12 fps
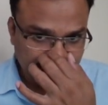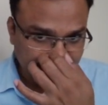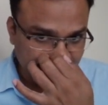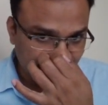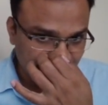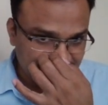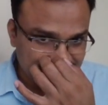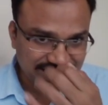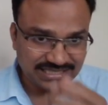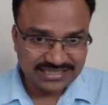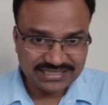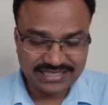It means
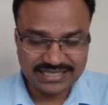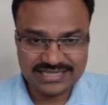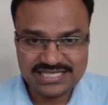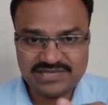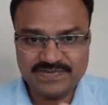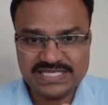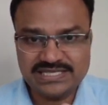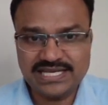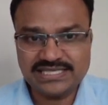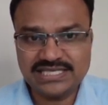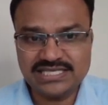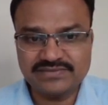this
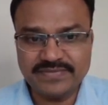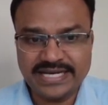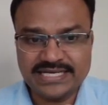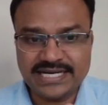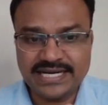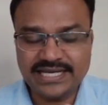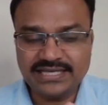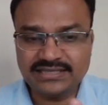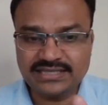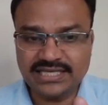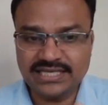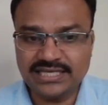business is
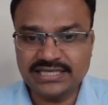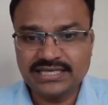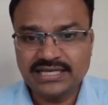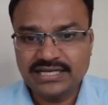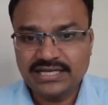maintaining the